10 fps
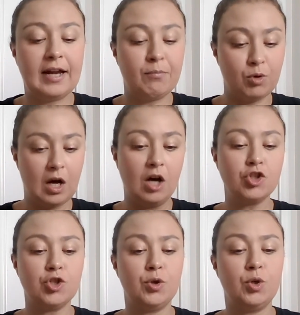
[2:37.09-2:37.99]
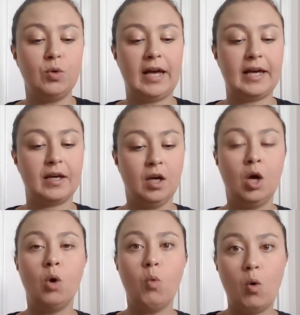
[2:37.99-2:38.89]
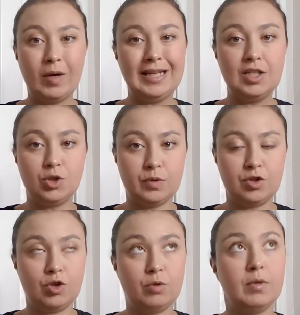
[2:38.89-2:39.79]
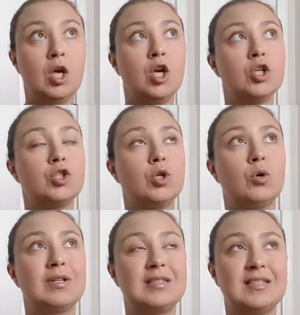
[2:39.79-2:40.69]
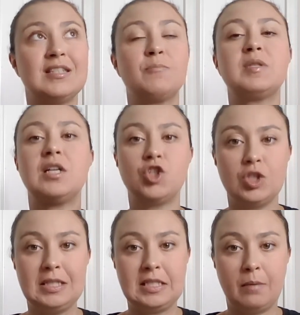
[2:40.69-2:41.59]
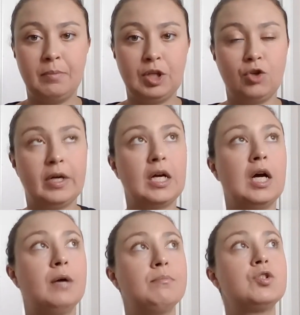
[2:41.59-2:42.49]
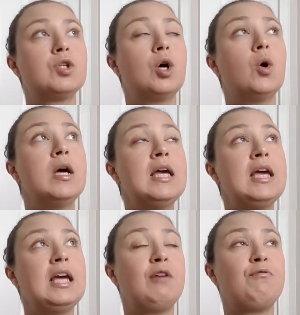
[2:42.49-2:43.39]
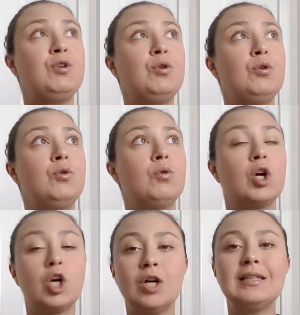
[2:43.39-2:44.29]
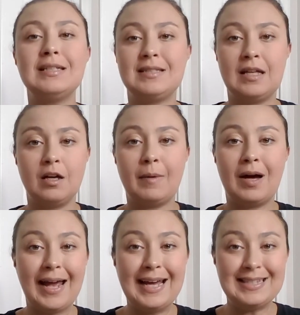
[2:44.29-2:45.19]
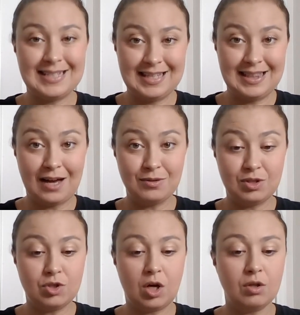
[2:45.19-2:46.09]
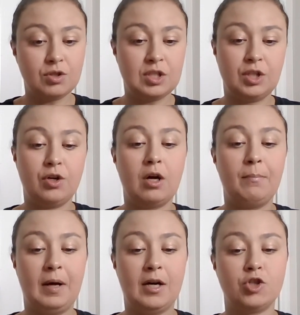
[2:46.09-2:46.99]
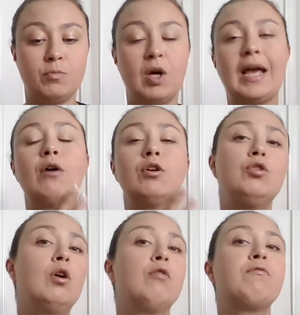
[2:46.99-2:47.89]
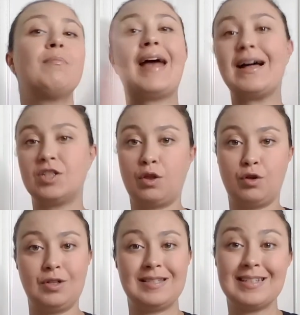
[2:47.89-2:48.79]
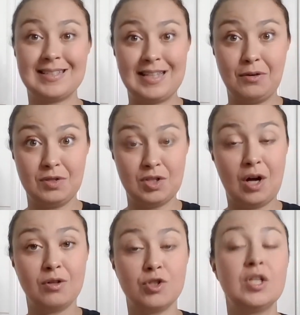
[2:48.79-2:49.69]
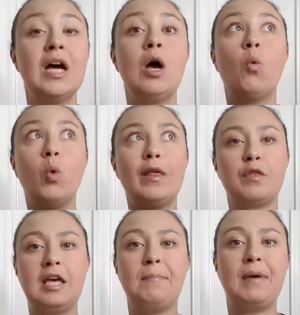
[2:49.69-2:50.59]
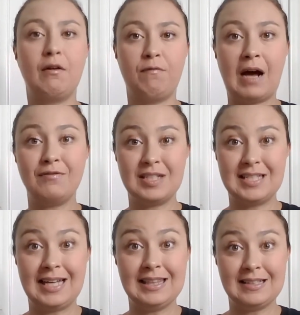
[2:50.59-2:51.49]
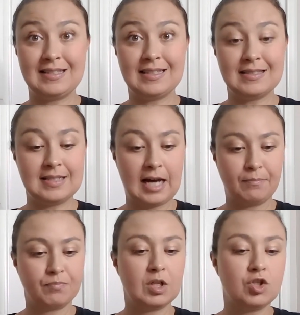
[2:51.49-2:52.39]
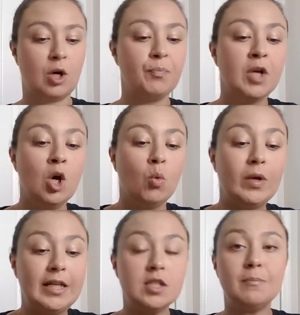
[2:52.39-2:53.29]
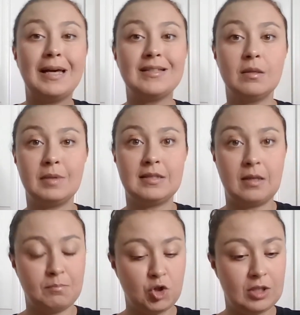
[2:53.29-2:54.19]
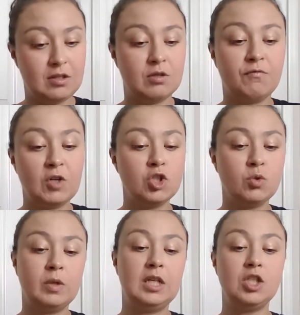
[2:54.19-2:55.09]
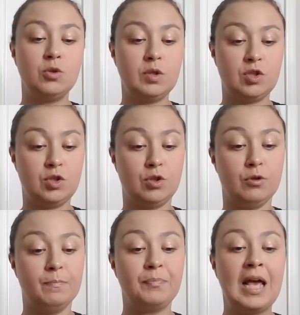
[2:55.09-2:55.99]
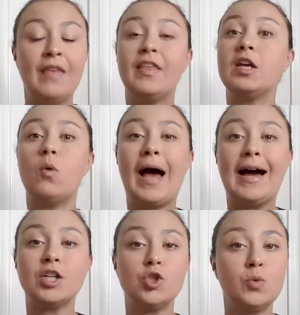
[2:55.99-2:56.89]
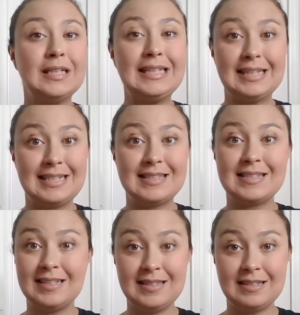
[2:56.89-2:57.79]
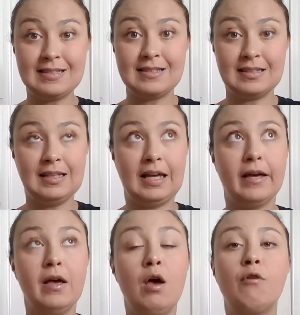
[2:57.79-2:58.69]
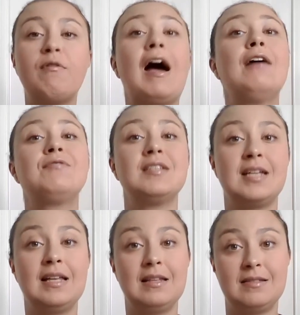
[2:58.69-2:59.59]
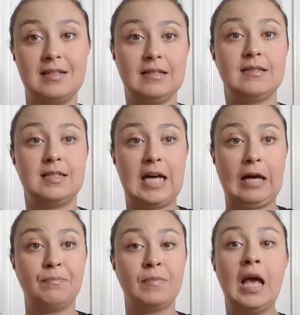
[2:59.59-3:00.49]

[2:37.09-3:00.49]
And we'll, I'll show you like what we need to assume. So, because this is potentially doubling your income. So if you are currently selling about eighteen thousand dollars a year on Poshmark, how can you go from that to thirty-six thousand dollars with keeping five to ten listings a day? So we need to make some assumptions. First, we need to assume that you actually list consistently five to ten listings a day.